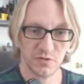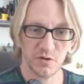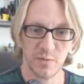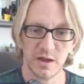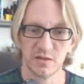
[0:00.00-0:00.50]

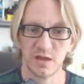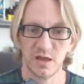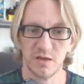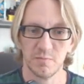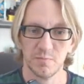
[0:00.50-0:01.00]
back to the
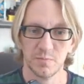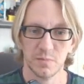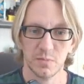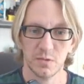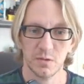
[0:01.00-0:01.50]
game.
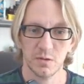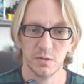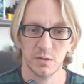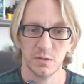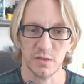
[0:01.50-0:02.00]

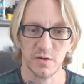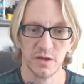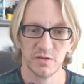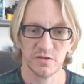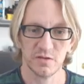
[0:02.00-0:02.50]
There he
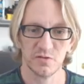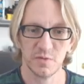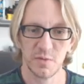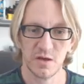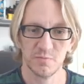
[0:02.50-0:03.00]
is. There's my
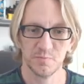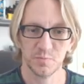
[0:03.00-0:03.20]
mount.